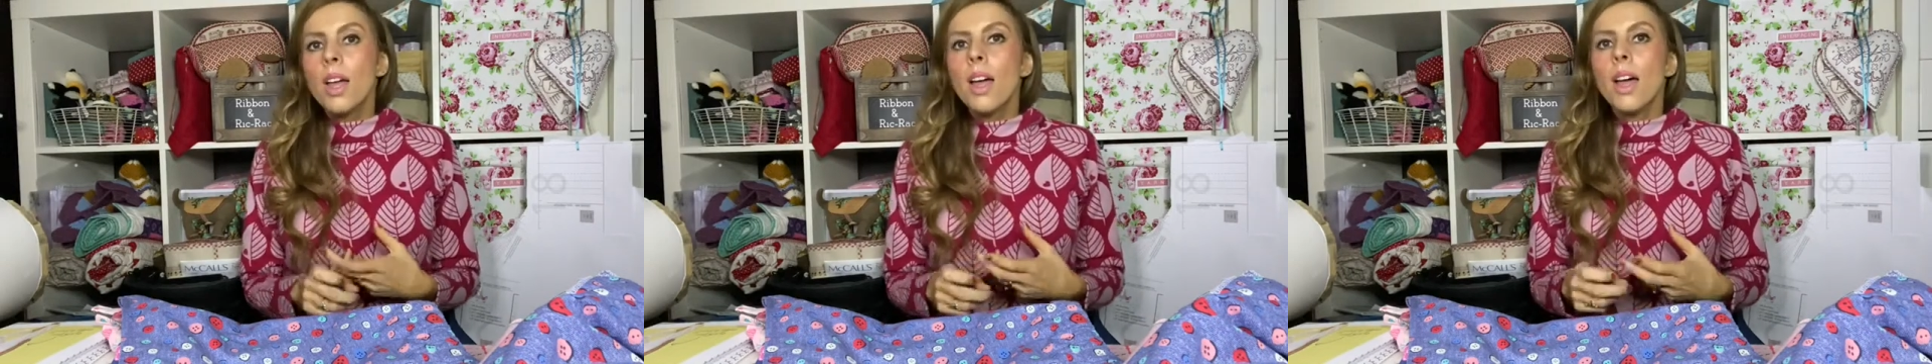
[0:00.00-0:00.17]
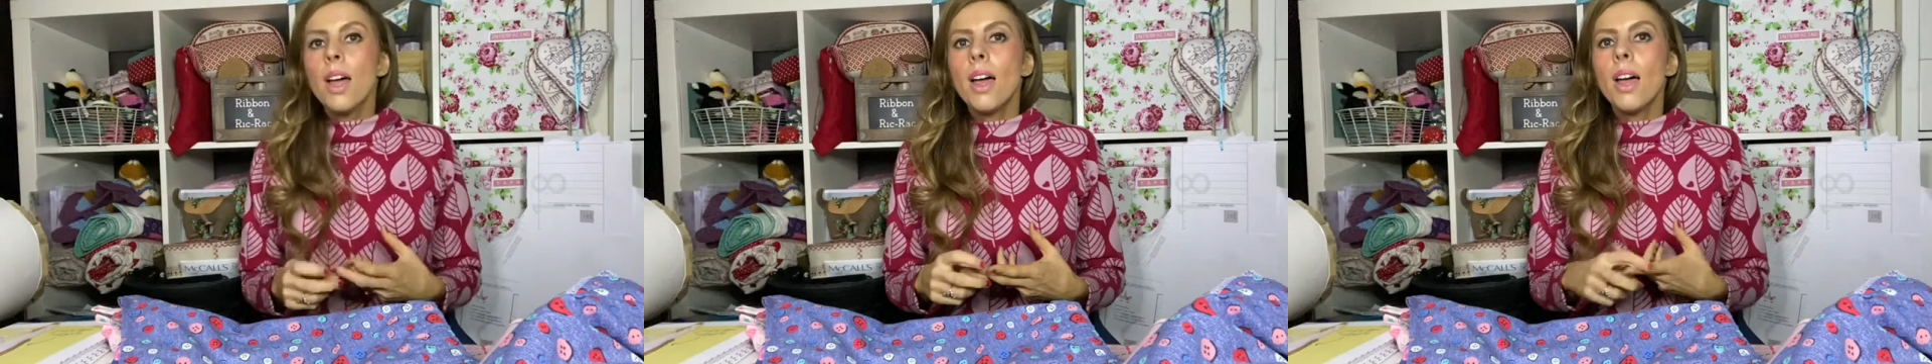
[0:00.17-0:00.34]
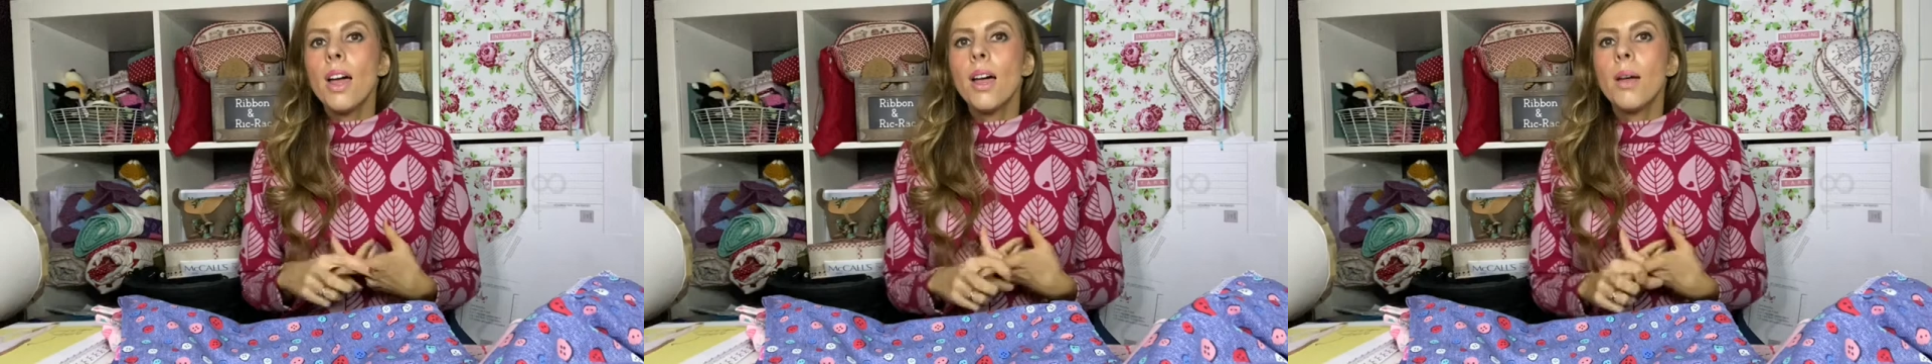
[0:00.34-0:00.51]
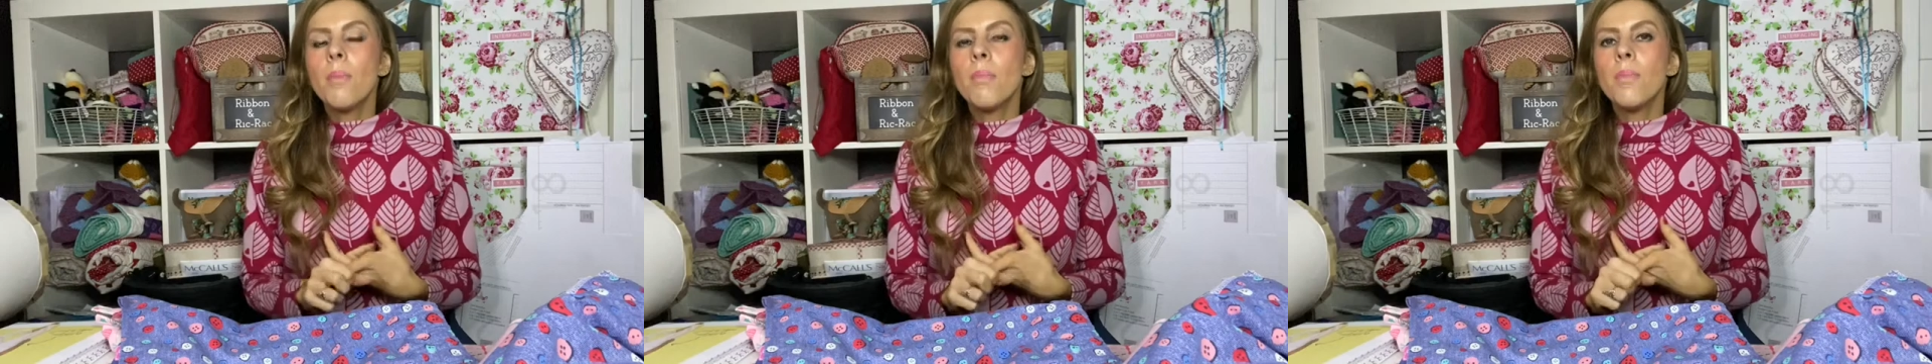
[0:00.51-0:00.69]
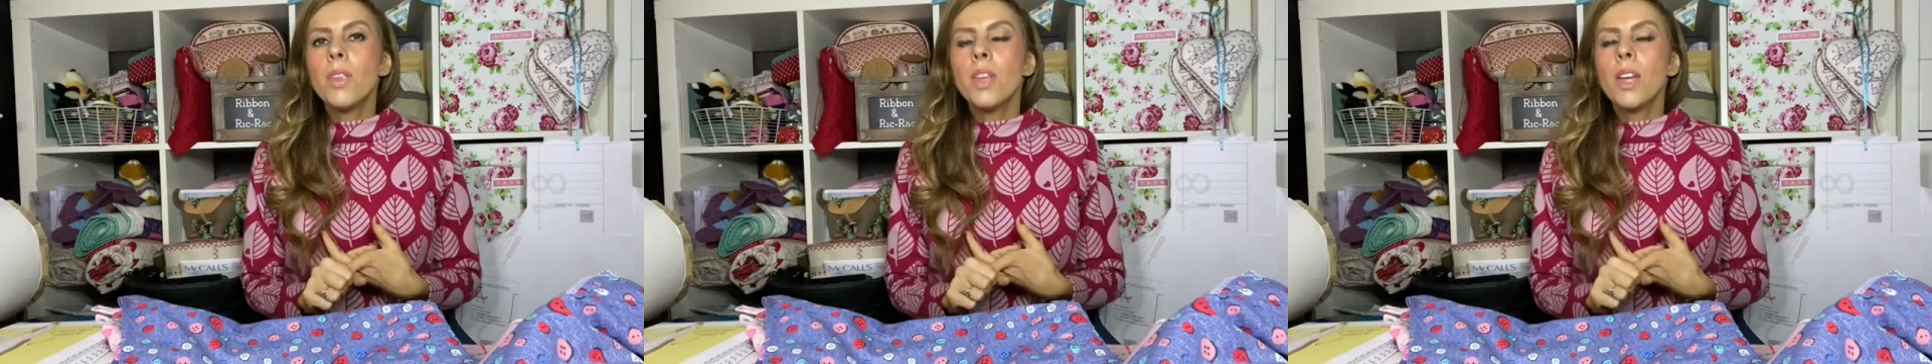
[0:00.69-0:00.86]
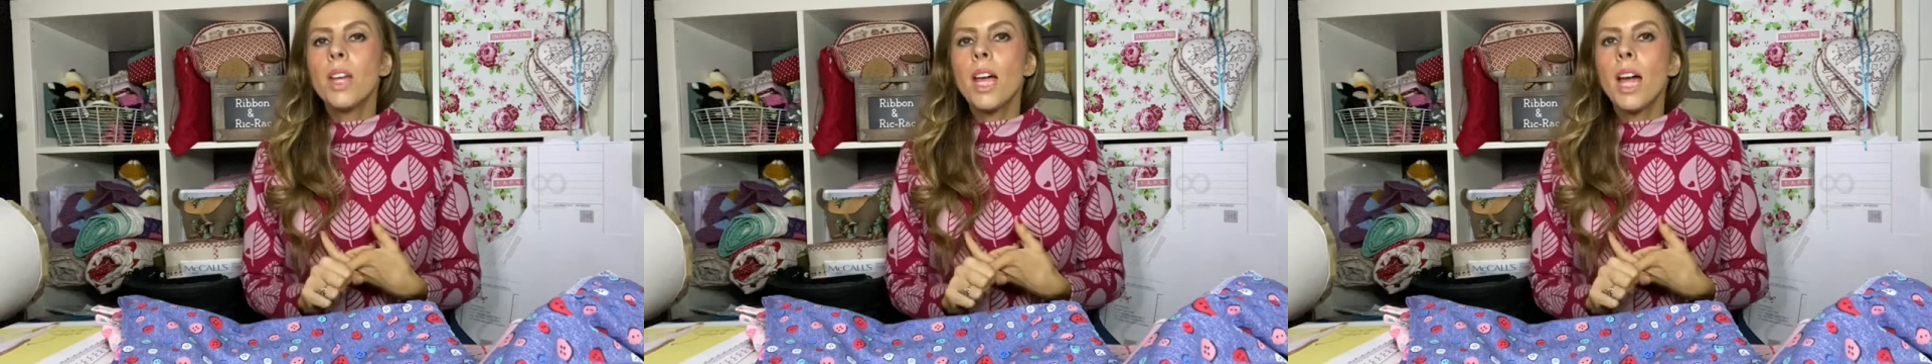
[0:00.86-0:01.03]
um,
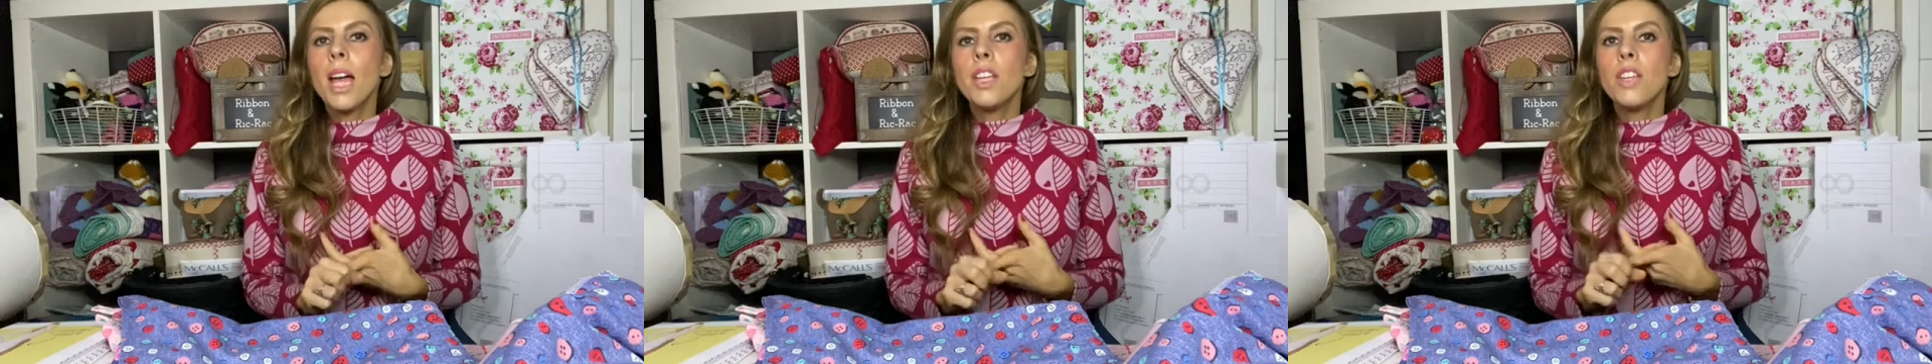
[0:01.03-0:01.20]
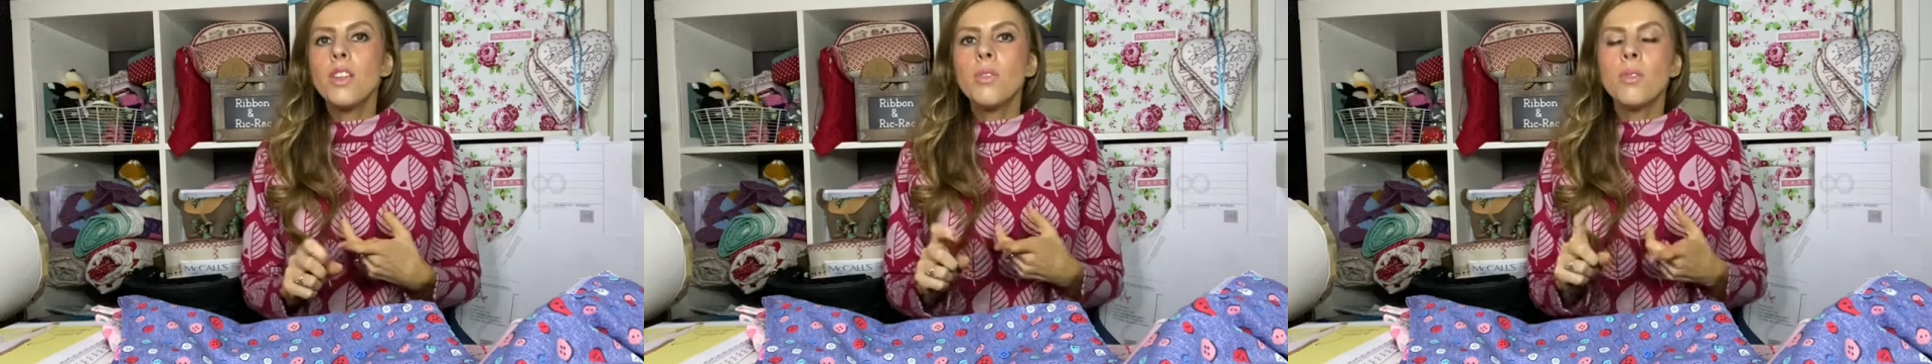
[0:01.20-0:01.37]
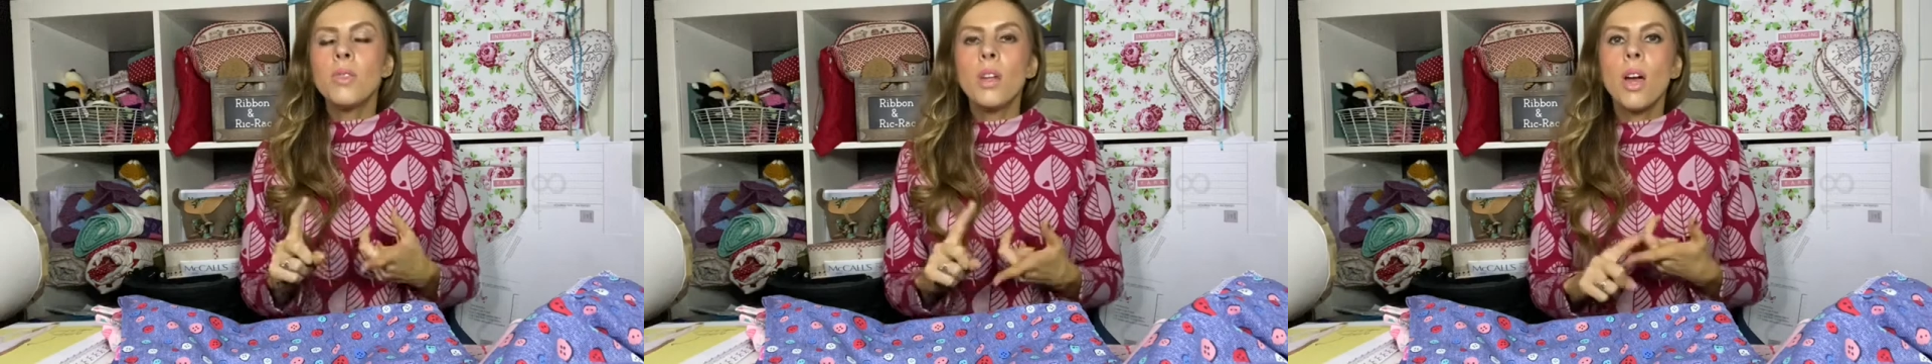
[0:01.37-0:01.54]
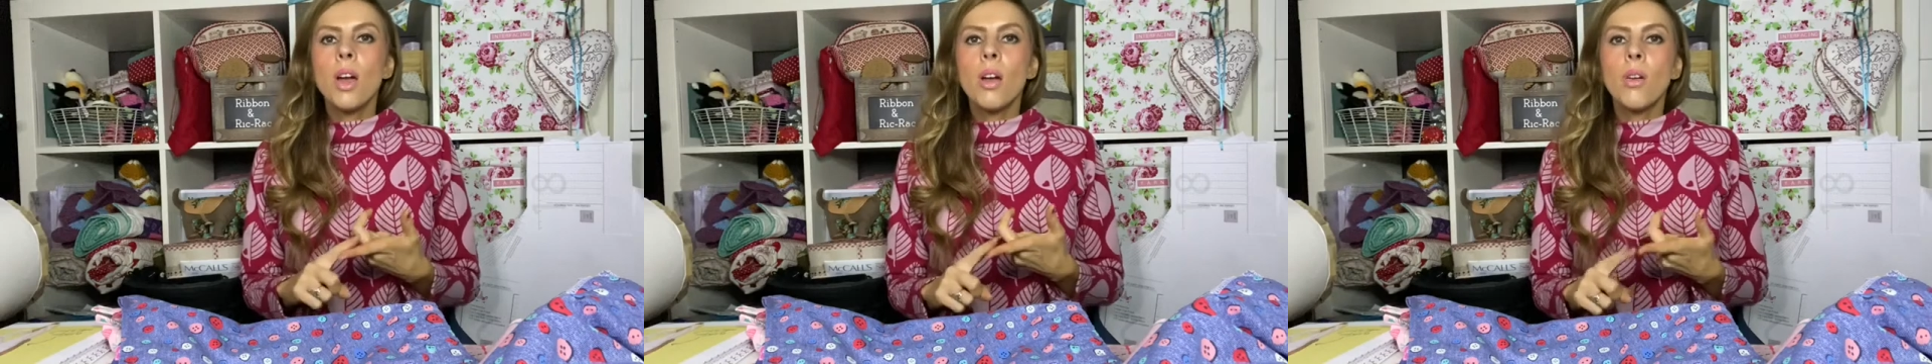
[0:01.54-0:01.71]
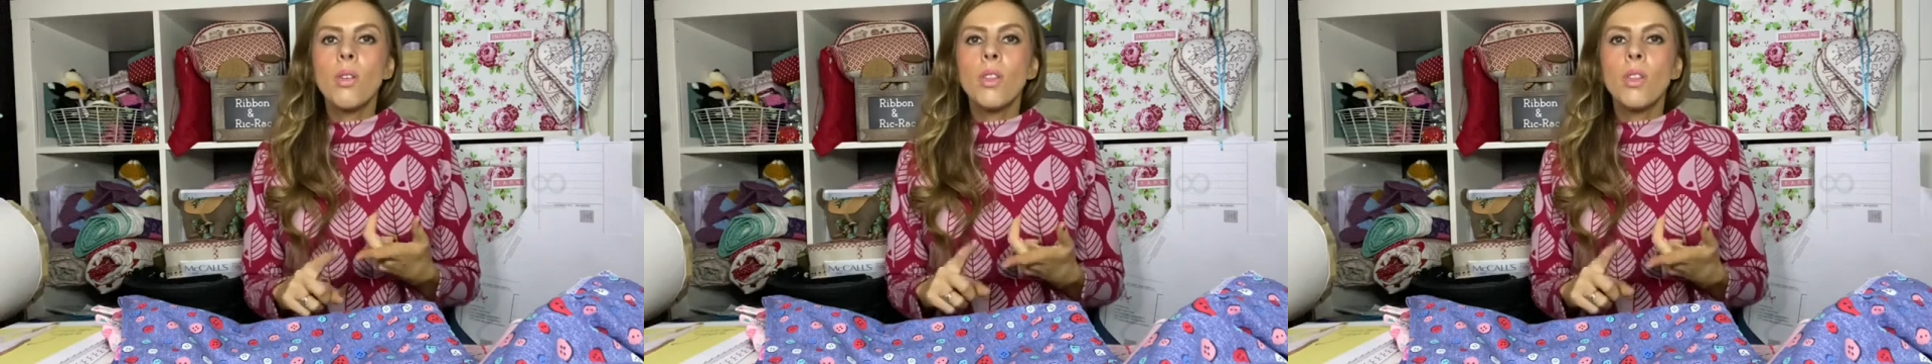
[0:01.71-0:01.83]
and you know